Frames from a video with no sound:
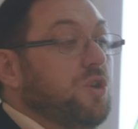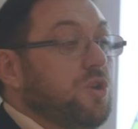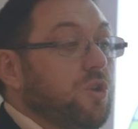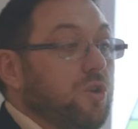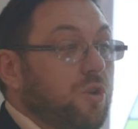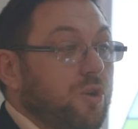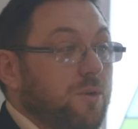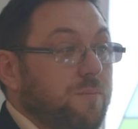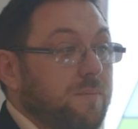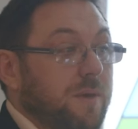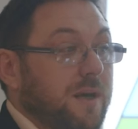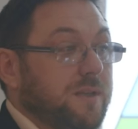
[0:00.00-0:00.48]

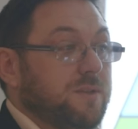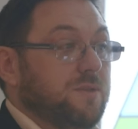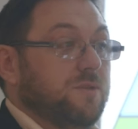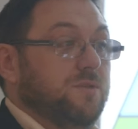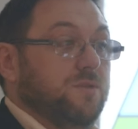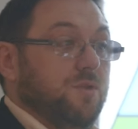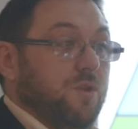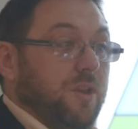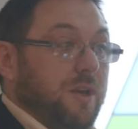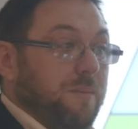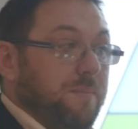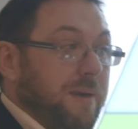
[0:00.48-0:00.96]
glute
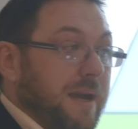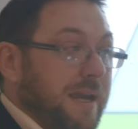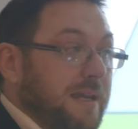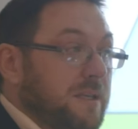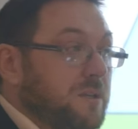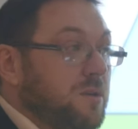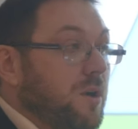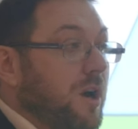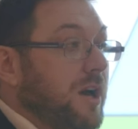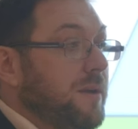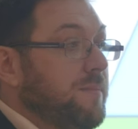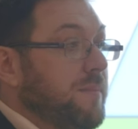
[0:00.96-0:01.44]
muscles or their
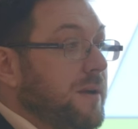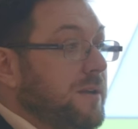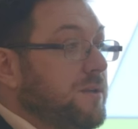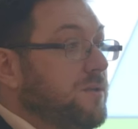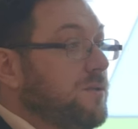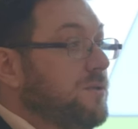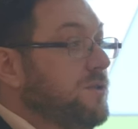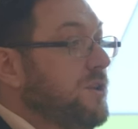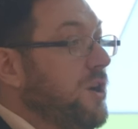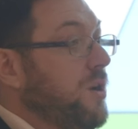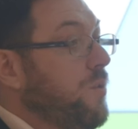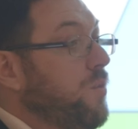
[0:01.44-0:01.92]
backside
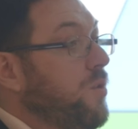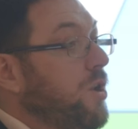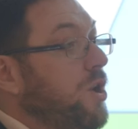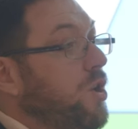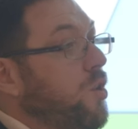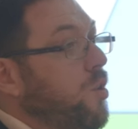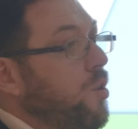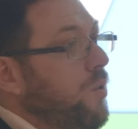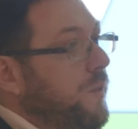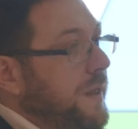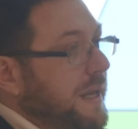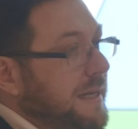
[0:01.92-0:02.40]
muscles don't
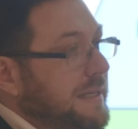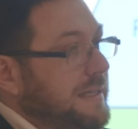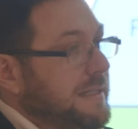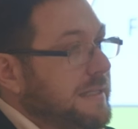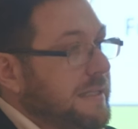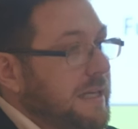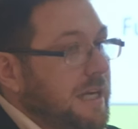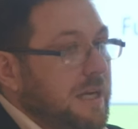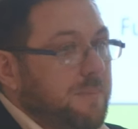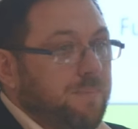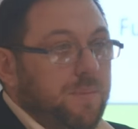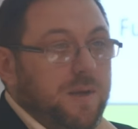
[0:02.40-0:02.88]
work, or their
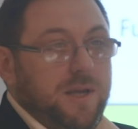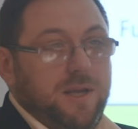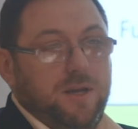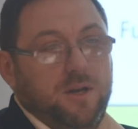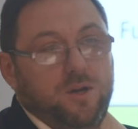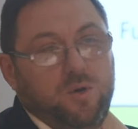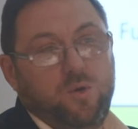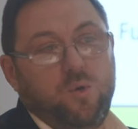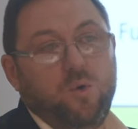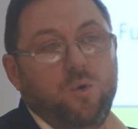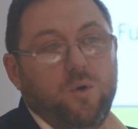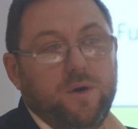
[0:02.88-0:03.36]
deep
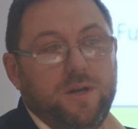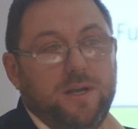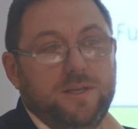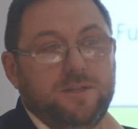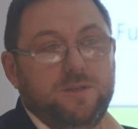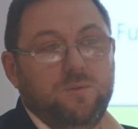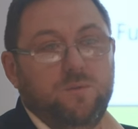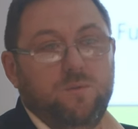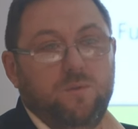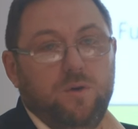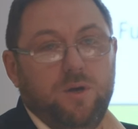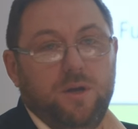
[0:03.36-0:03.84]
inner core
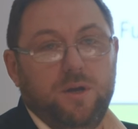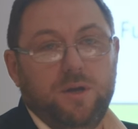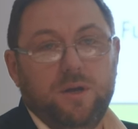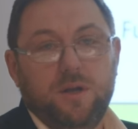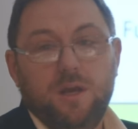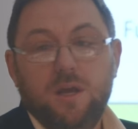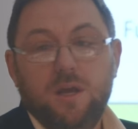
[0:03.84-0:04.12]
doesn't work.